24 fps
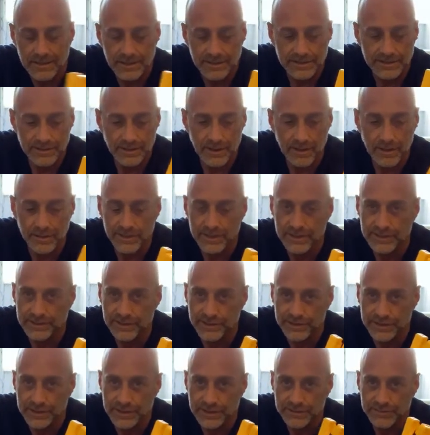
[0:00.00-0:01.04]
So these
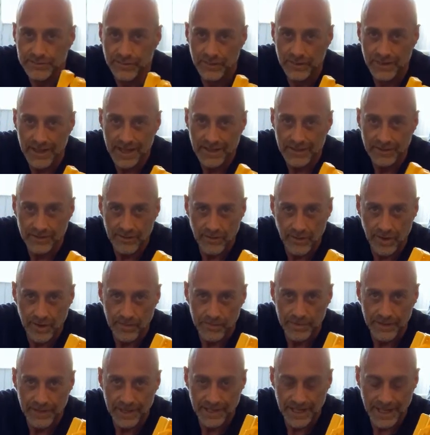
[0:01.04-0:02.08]
are used for that
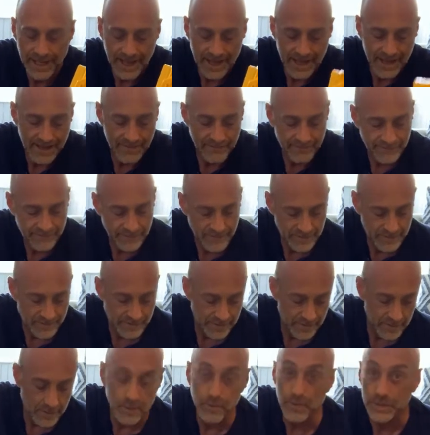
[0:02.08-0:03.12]
tarp that I have,
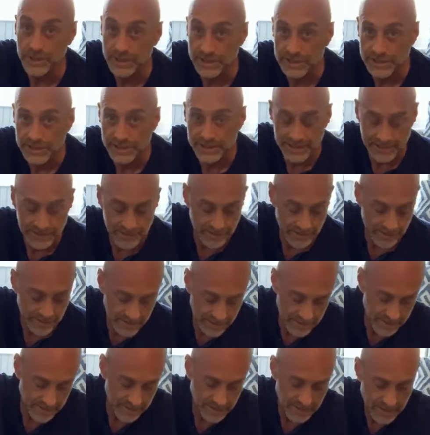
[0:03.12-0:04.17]
which is in here.
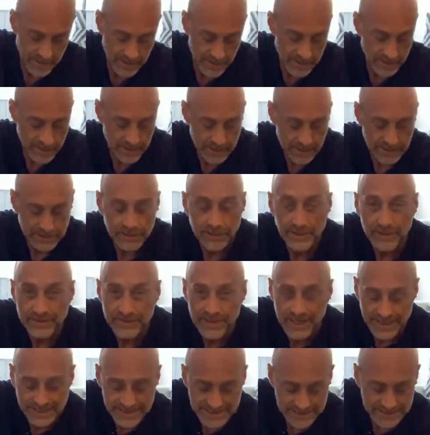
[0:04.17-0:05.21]
So the
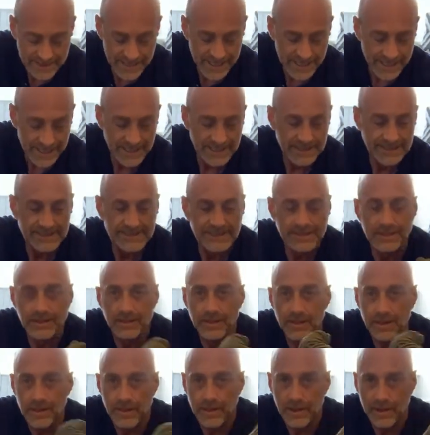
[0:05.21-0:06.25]
tent stakes,
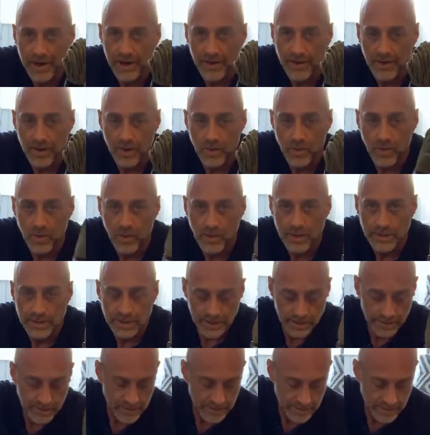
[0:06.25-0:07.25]
paracord,